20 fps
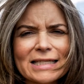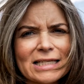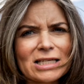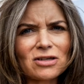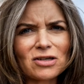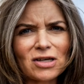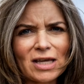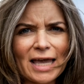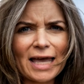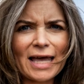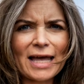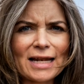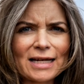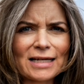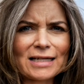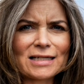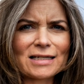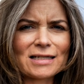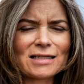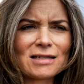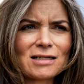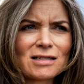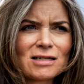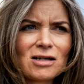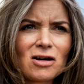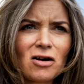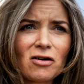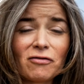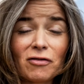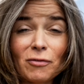that you
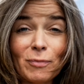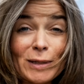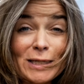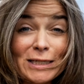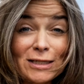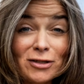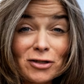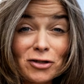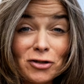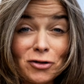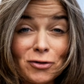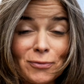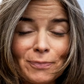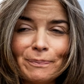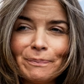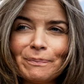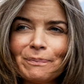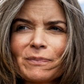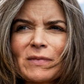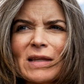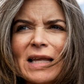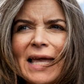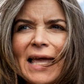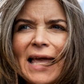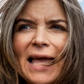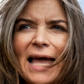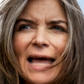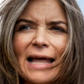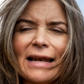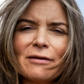are forbidden to do.
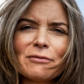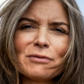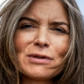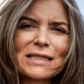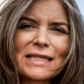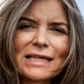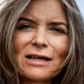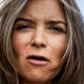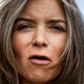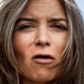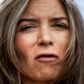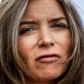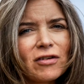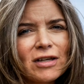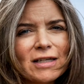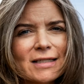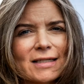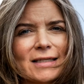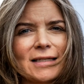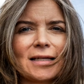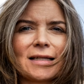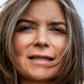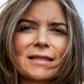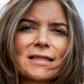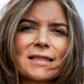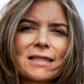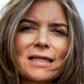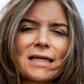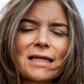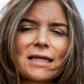And it was like obvious
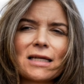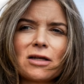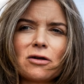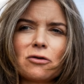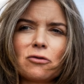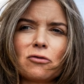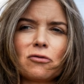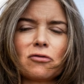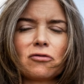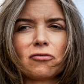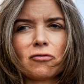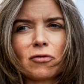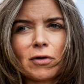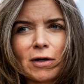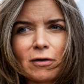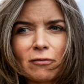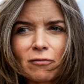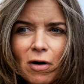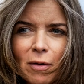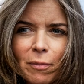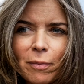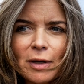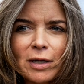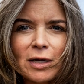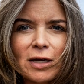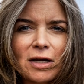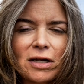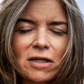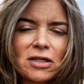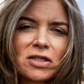things like, you know, throwing
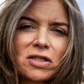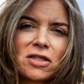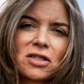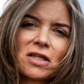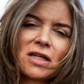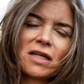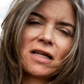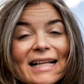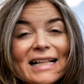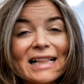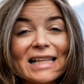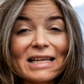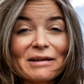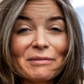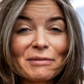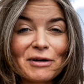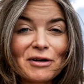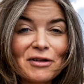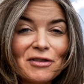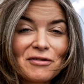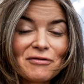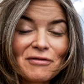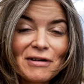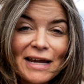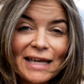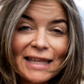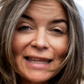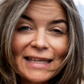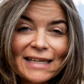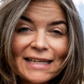rubbish, climbing on the
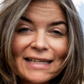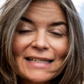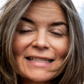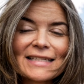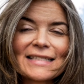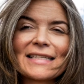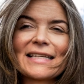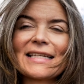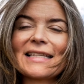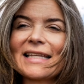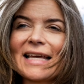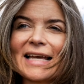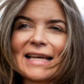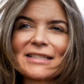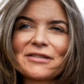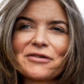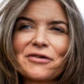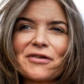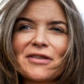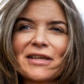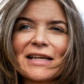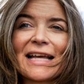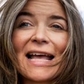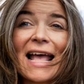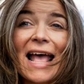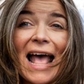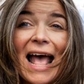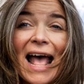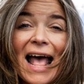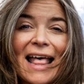relics, that sort of thing.
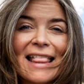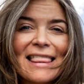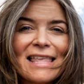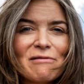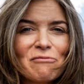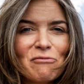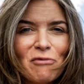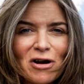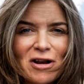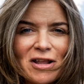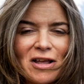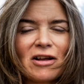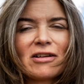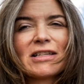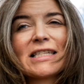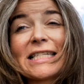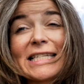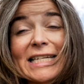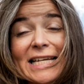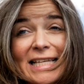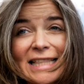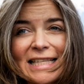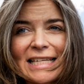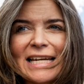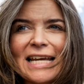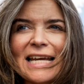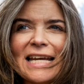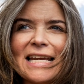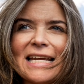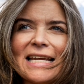And then one, staying the
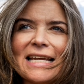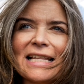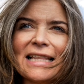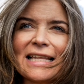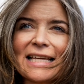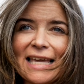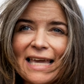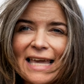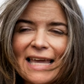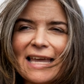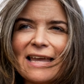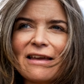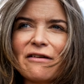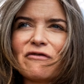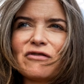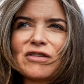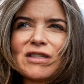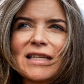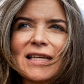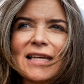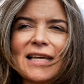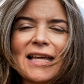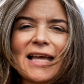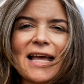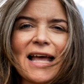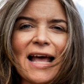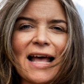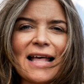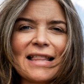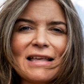night in the caves,
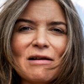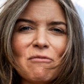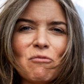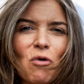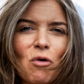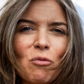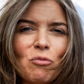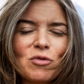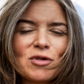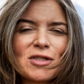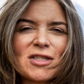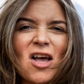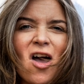and then one was